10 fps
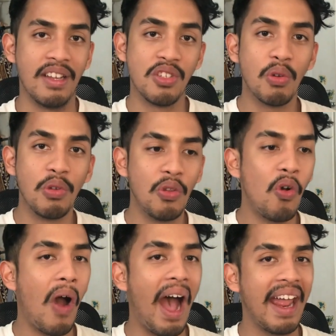and so
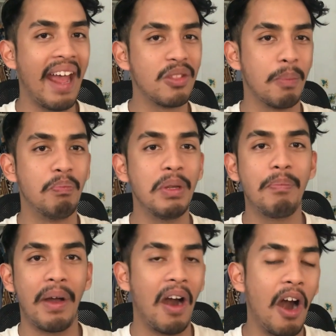I had to
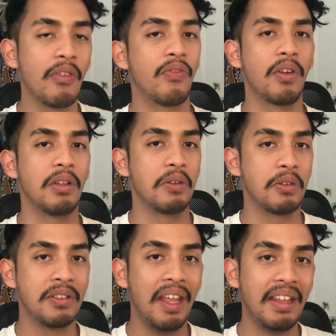prepare hard for the
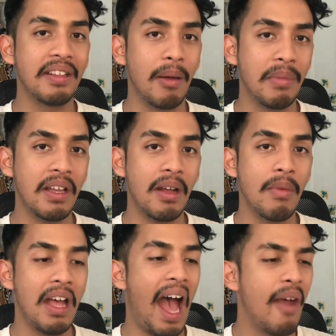date coming
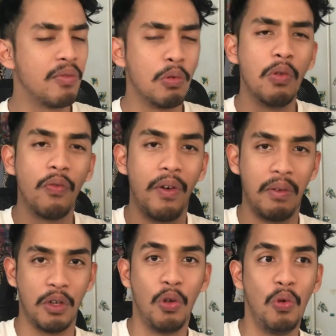up. I have to look
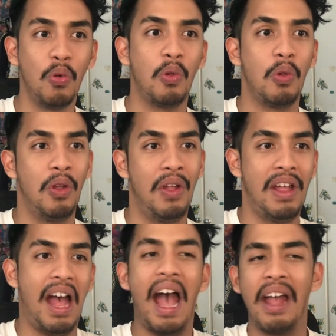very cool.
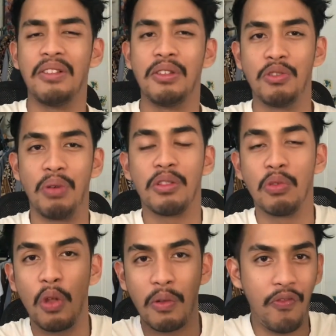I tried
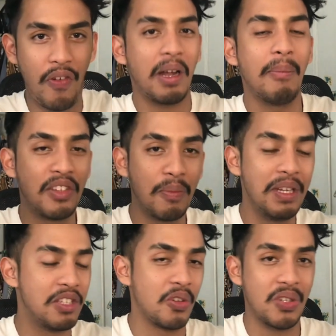to not fuck up my
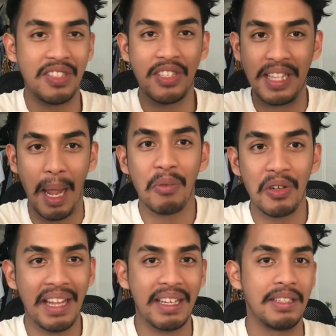speech because I stammer
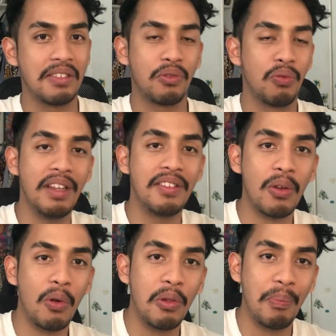like a
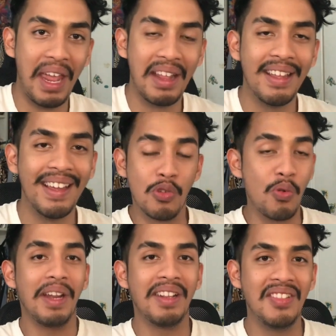crazy old man.
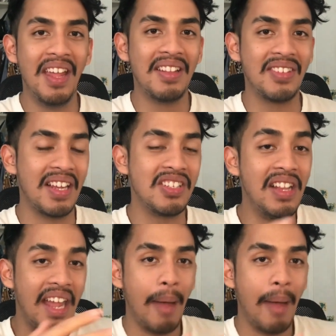So when the date is actually